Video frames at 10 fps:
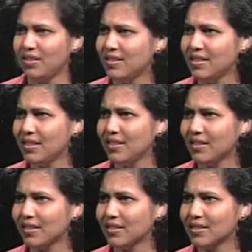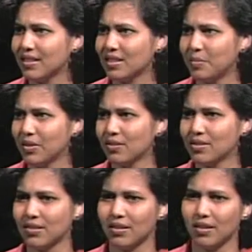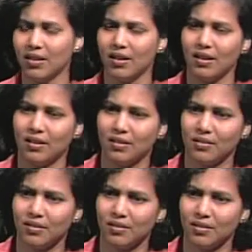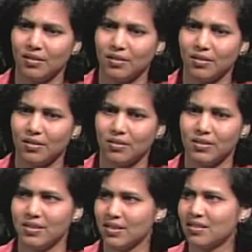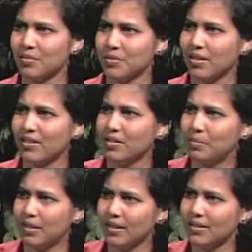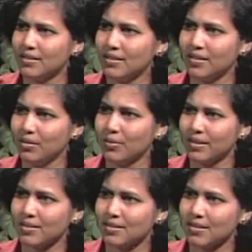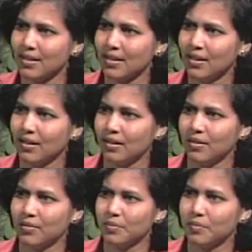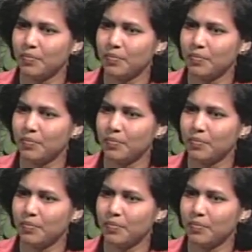easy in the sense because uh, all the systems are in place in the U.S. Uh,